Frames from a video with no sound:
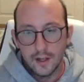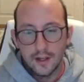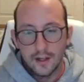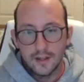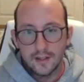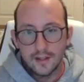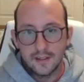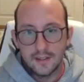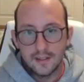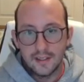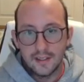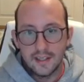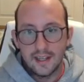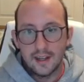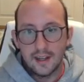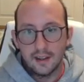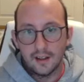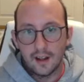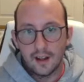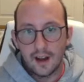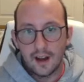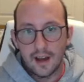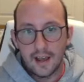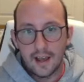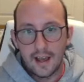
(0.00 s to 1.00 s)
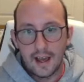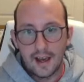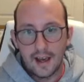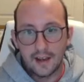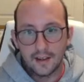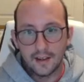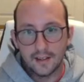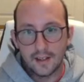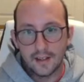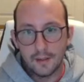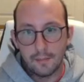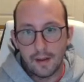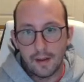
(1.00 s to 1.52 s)
C L I
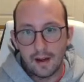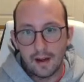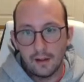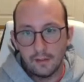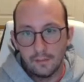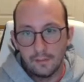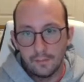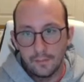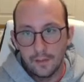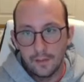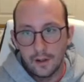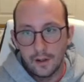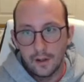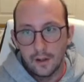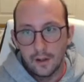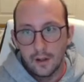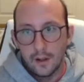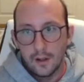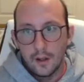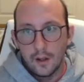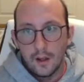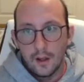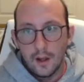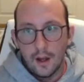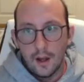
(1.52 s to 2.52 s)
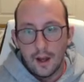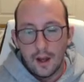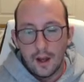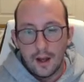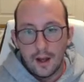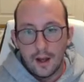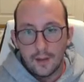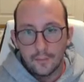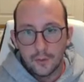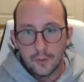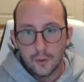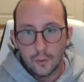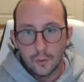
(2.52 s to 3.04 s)
X M L.
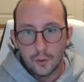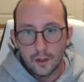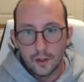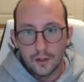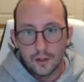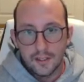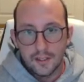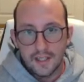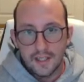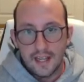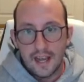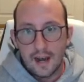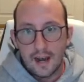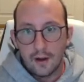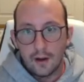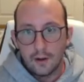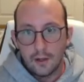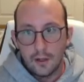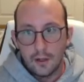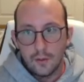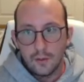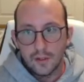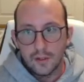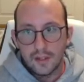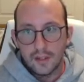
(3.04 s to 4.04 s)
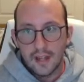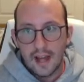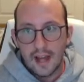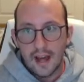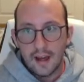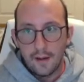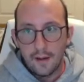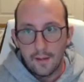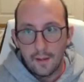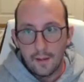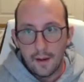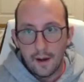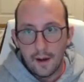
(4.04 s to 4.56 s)
Um, so we're going to see how to use
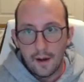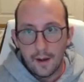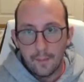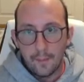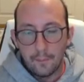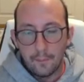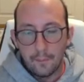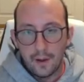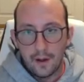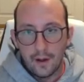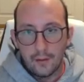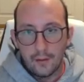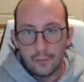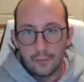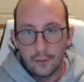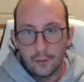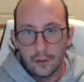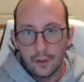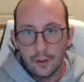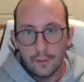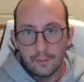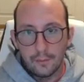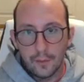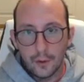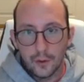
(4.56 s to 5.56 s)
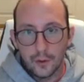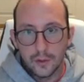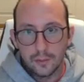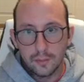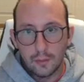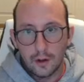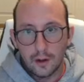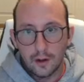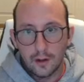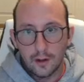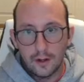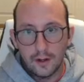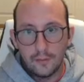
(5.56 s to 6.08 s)
that. Um, but for the most
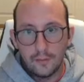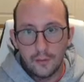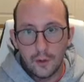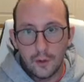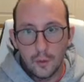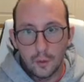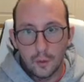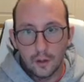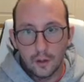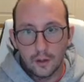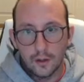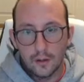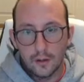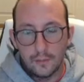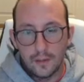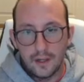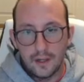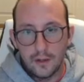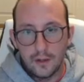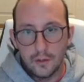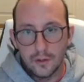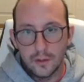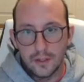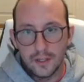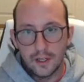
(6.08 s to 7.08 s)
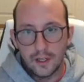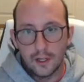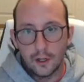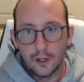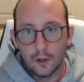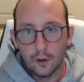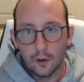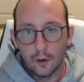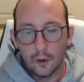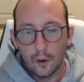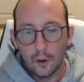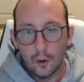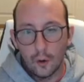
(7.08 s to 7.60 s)
part, if you are going to be using
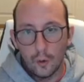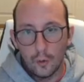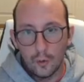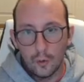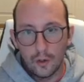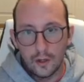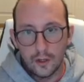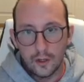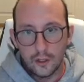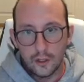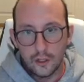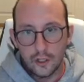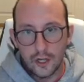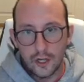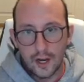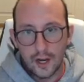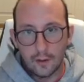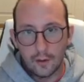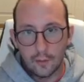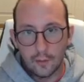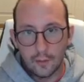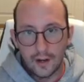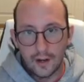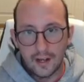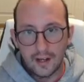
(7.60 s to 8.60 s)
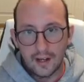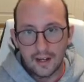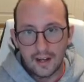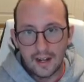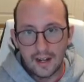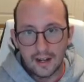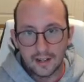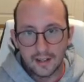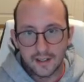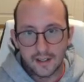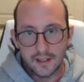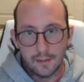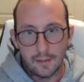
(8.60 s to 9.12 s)
your own generated
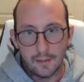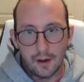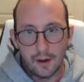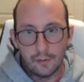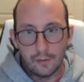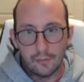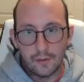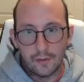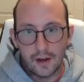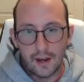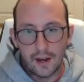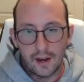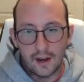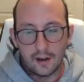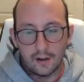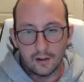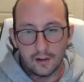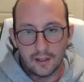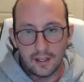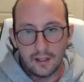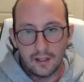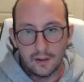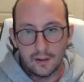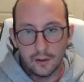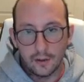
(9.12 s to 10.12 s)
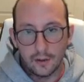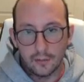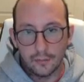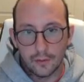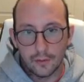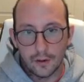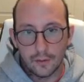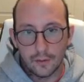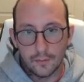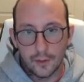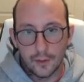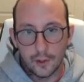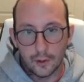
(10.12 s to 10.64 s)
X M L file, either
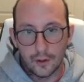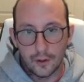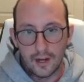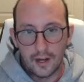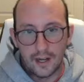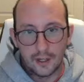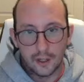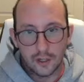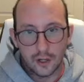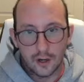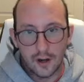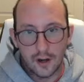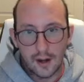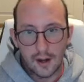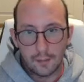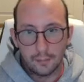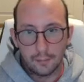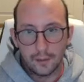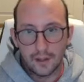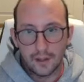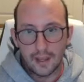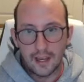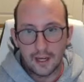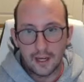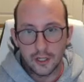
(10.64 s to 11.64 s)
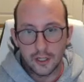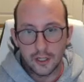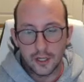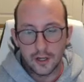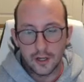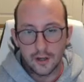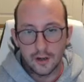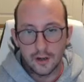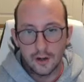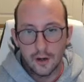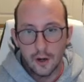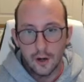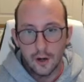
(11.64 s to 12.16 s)
from your H R application